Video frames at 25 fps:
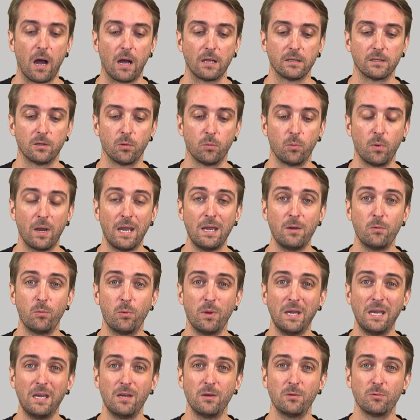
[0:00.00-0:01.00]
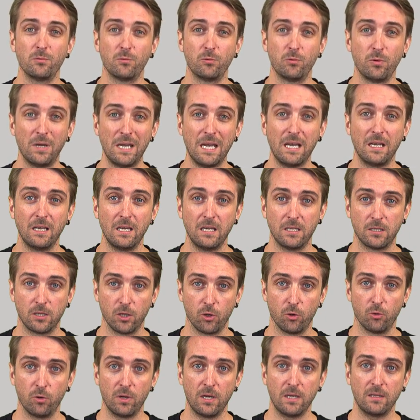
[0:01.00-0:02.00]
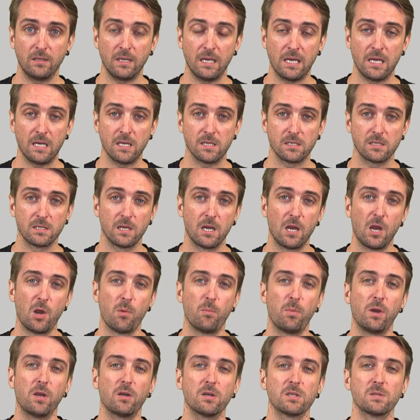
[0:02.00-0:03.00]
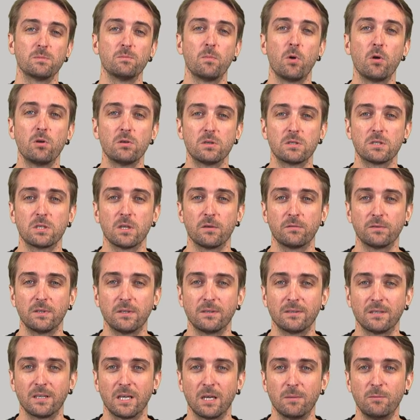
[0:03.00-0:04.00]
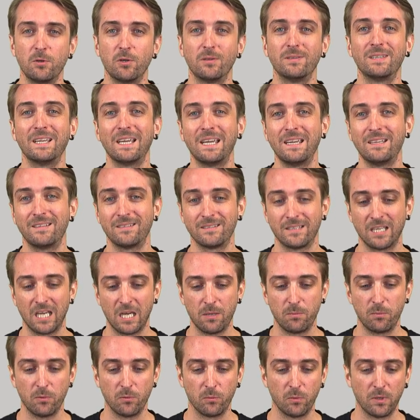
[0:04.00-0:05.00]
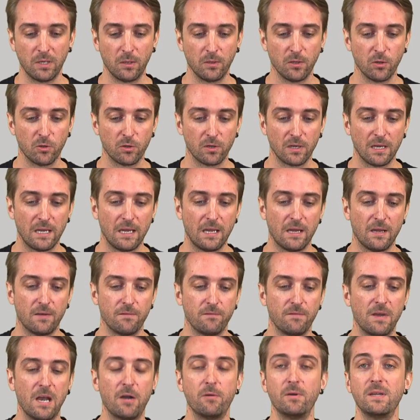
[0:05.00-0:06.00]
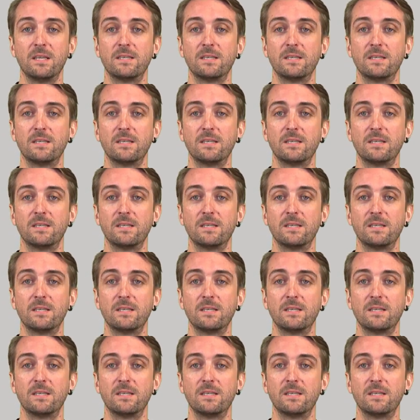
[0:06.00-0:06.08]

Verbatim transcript: The way we really do it is because most of the time your date table will look very